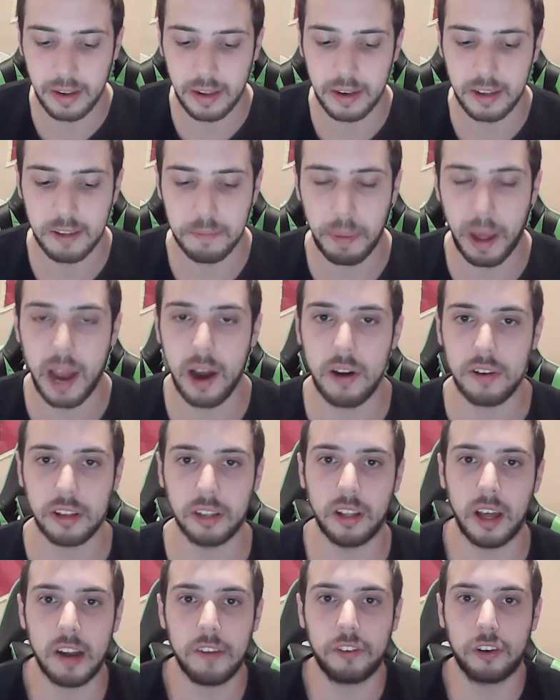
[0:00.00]
inspires a
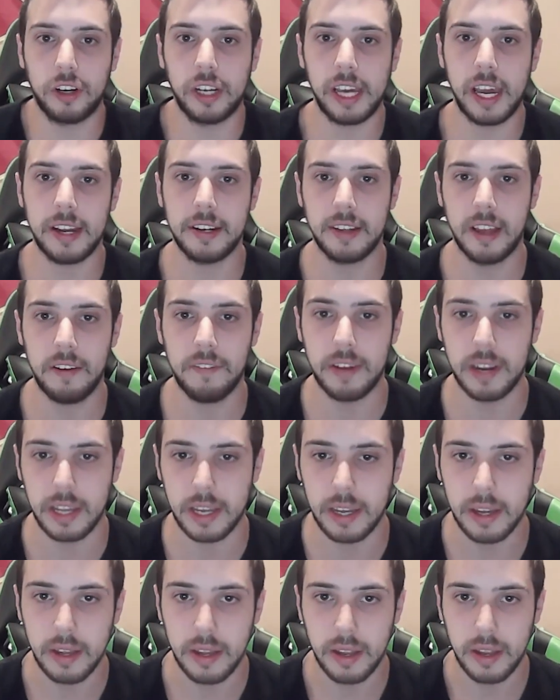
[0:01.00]
lot of
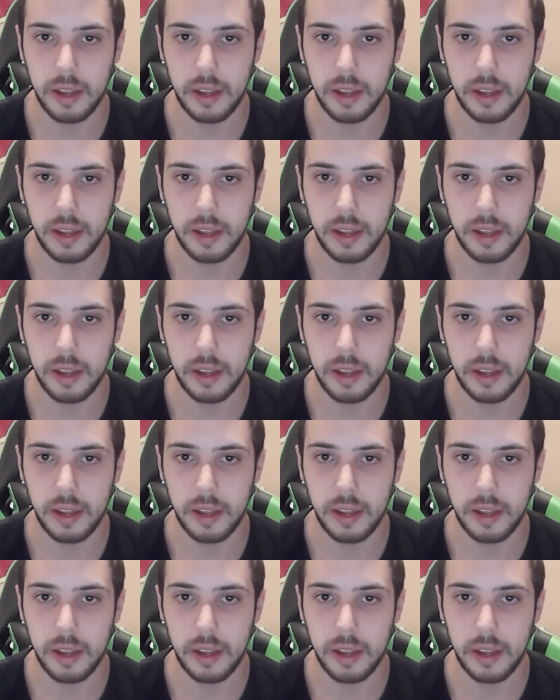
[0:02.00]
creativity.